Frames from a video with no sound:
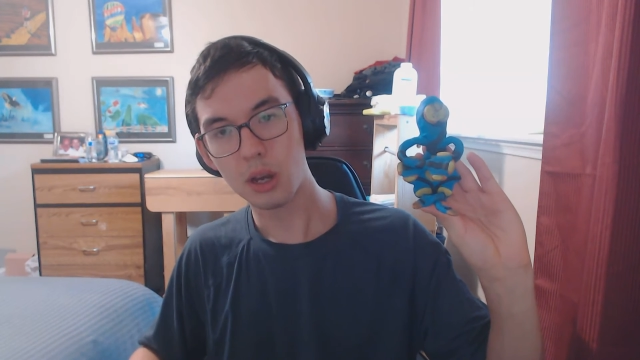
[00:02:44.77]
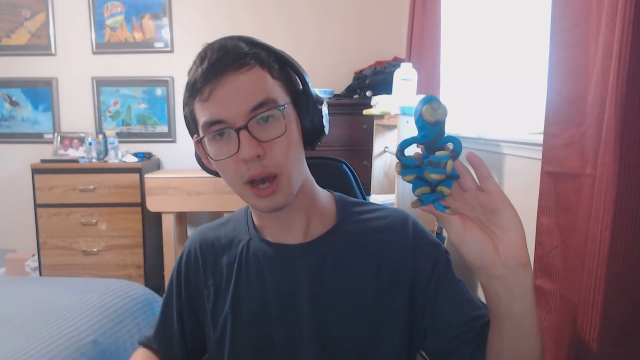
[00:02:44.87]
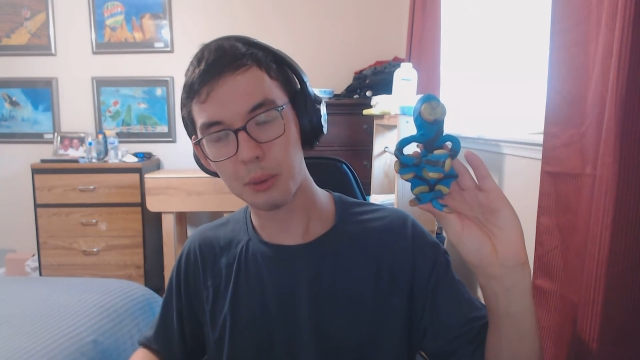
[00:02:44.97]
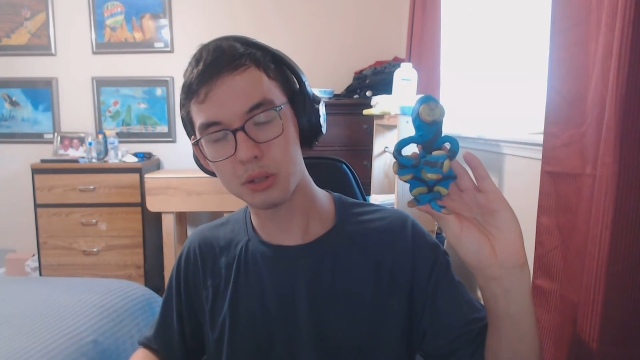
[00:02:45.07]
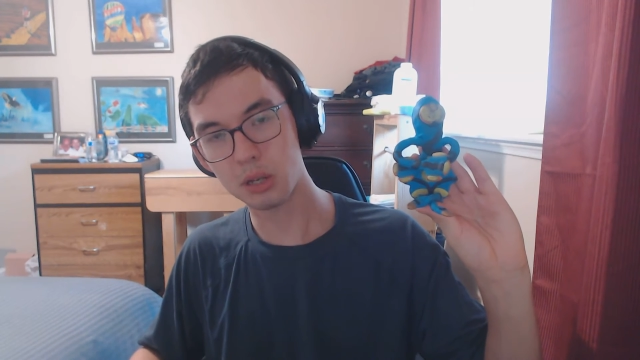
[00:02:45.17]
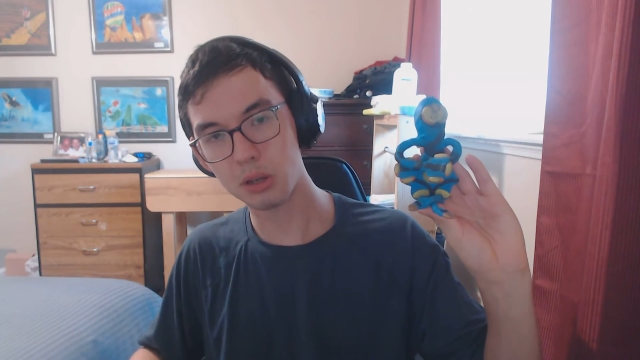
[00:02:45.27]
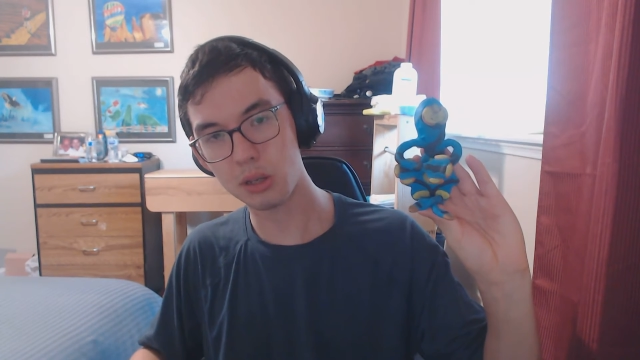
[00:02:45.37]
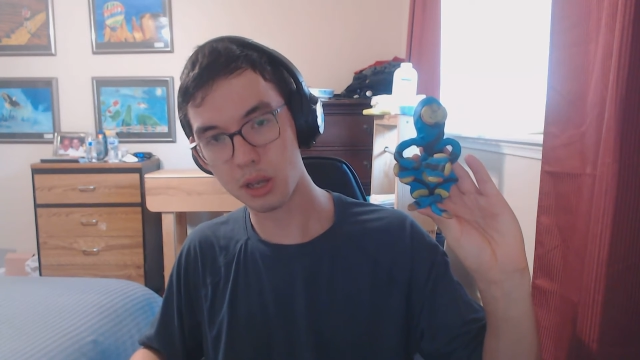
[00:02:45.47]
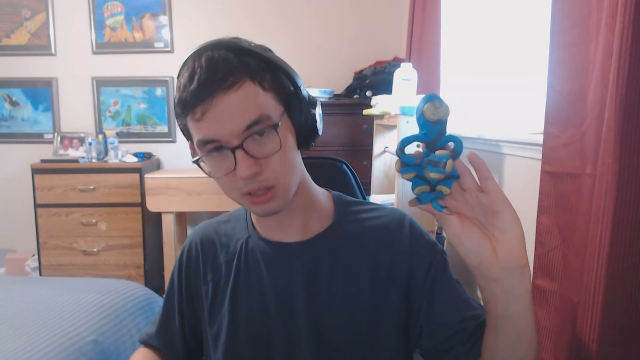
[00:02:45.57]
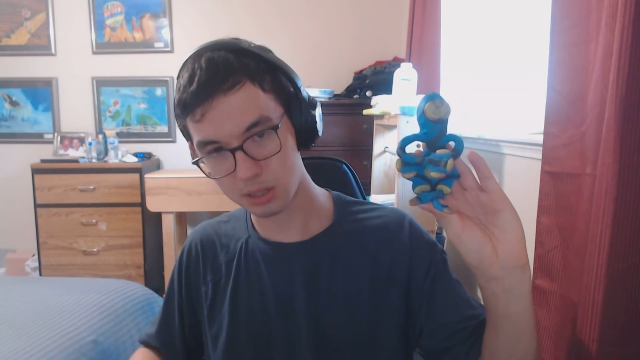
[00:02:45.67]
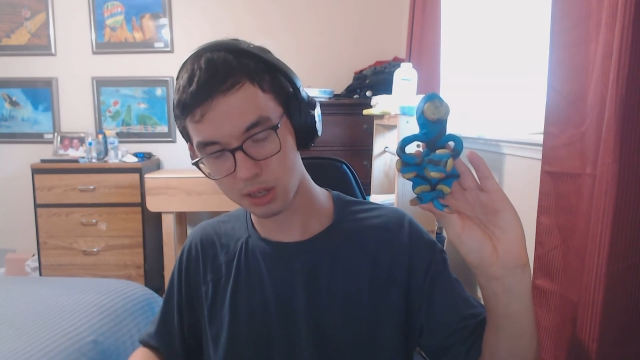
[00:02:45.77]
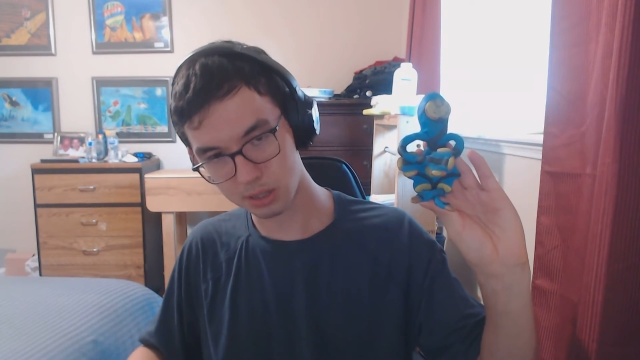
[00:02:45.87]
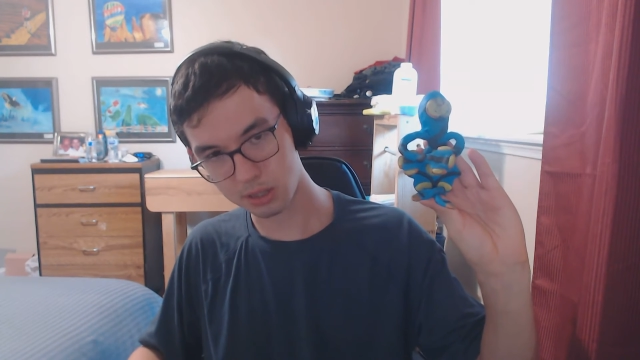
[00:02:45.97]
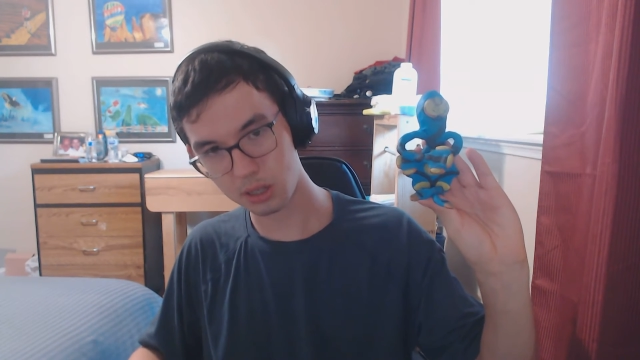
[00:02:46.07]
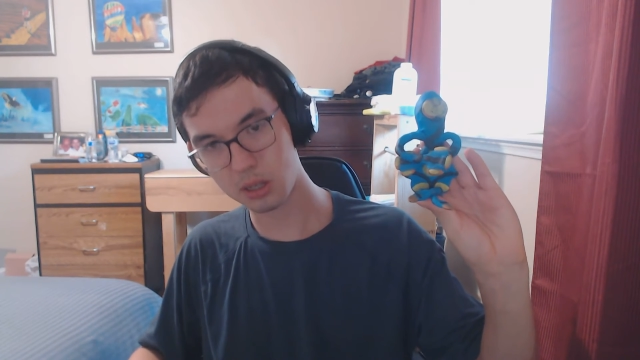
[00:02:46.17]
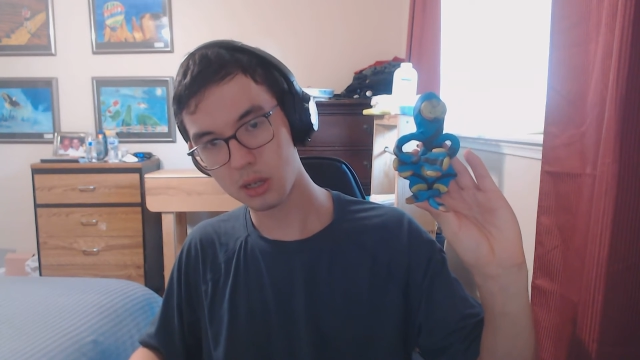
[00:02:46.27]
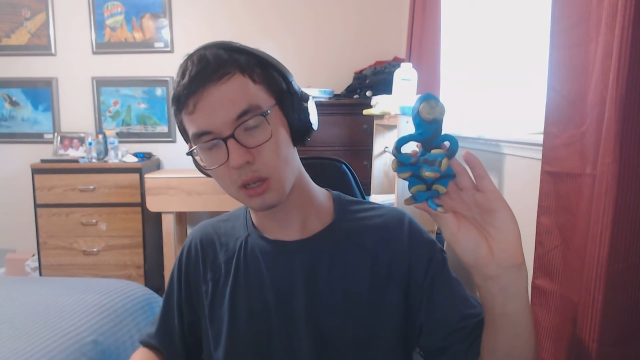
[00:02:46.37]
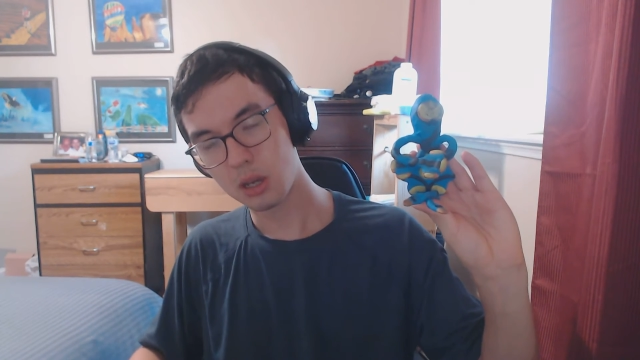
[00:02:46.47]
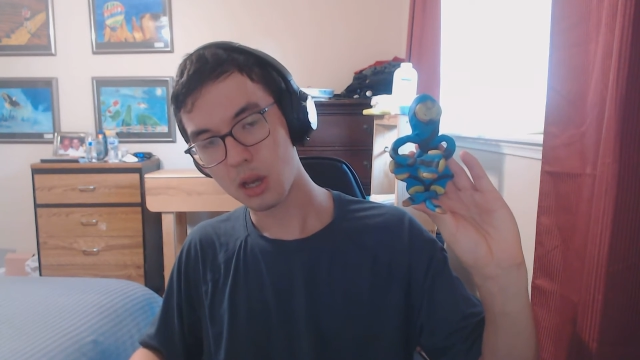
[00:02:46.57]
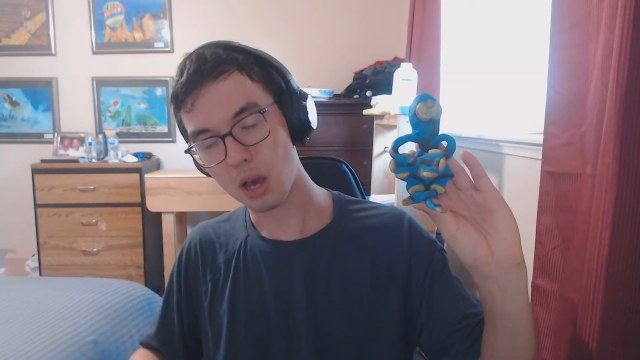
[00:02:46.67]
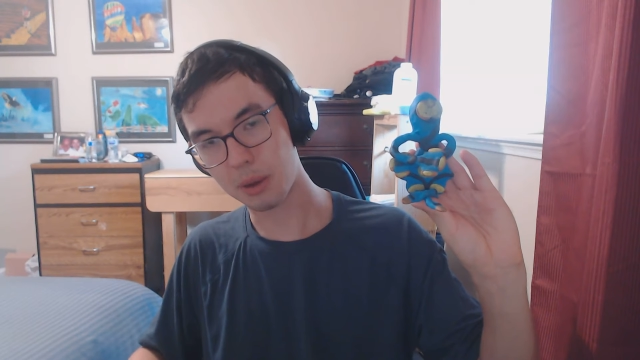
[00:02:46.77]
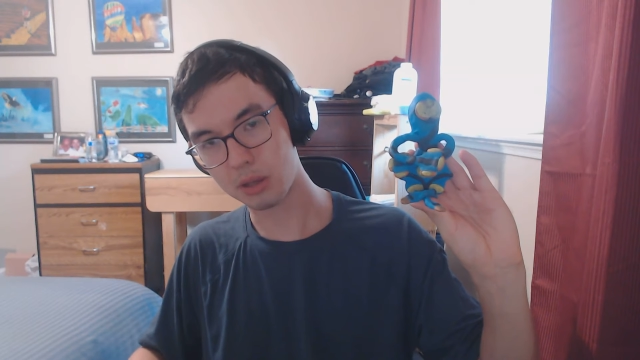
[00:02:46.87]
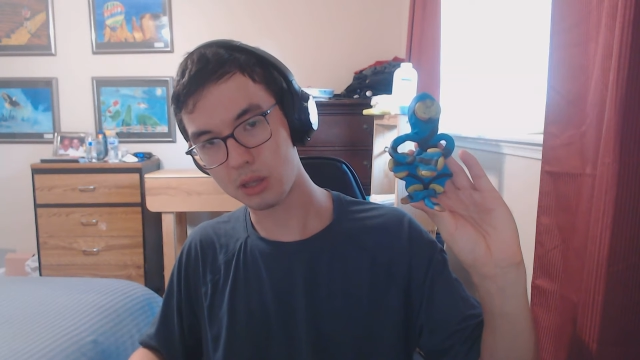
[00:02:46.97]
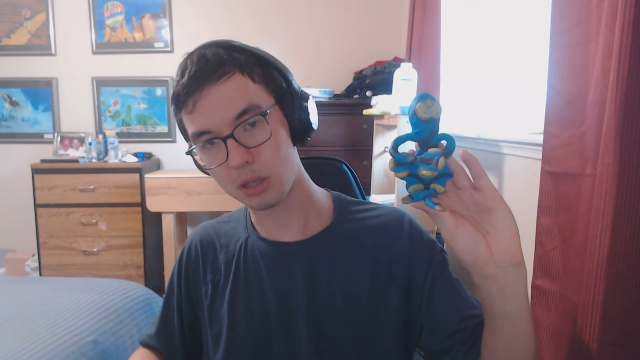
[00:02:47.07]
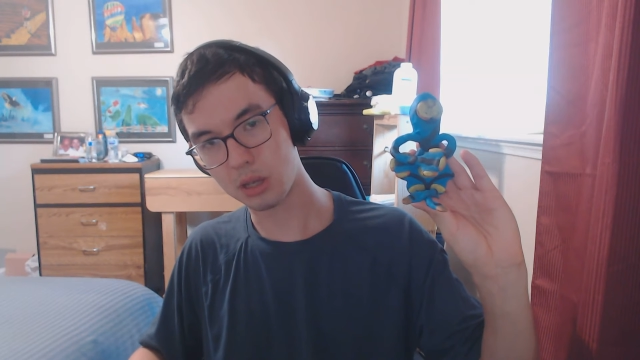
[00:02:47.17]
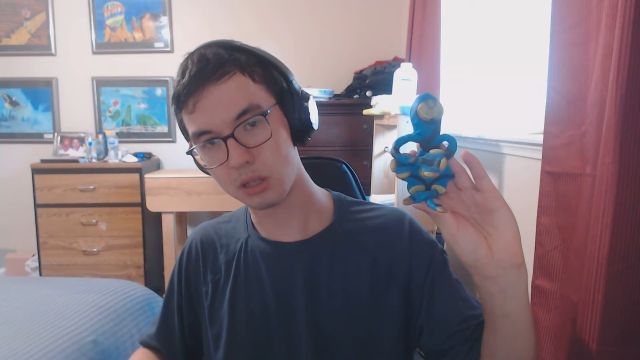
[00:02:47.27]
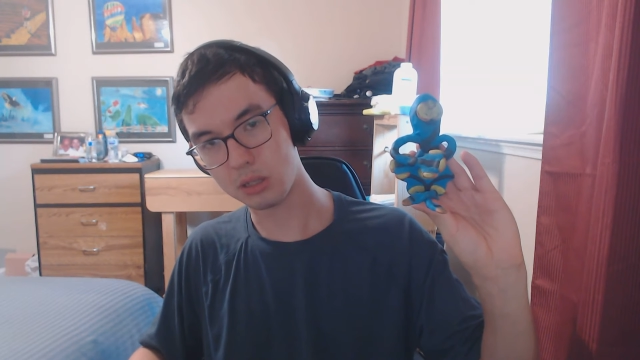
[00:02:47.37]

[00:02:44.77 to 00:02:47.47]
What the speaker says: I would tell you, yes, it is indeed about the